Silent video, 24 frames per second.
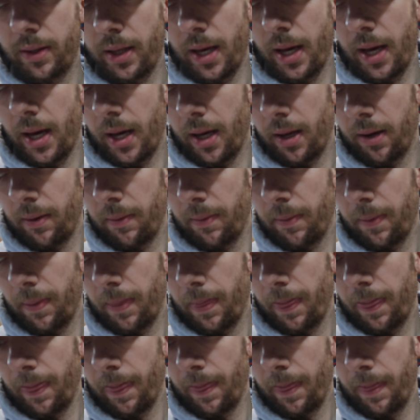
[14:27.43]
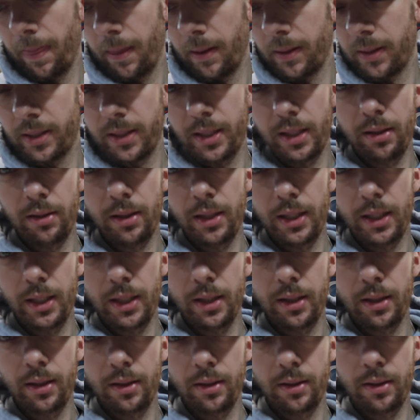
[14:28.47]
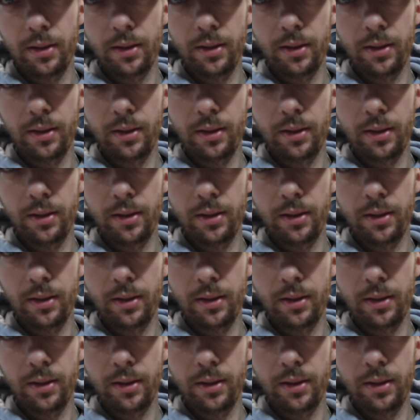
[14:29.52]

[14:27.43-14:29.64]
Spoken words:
that steering